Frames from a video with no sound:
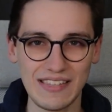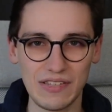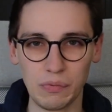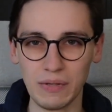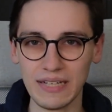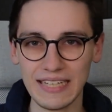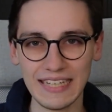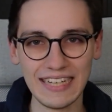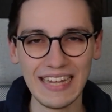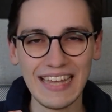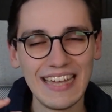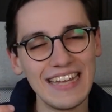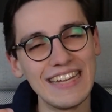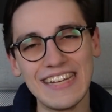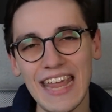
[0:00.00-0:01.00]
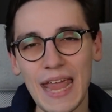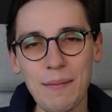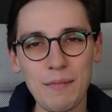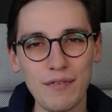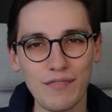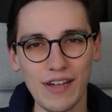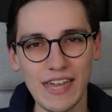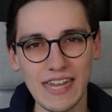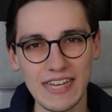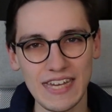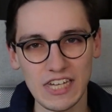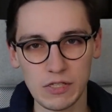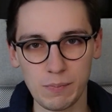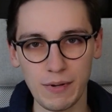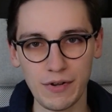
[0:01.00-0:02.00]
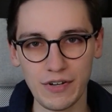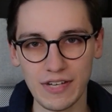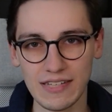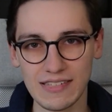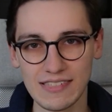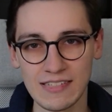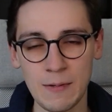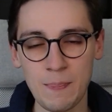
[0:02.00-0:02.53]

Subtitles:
really gamifying the experience.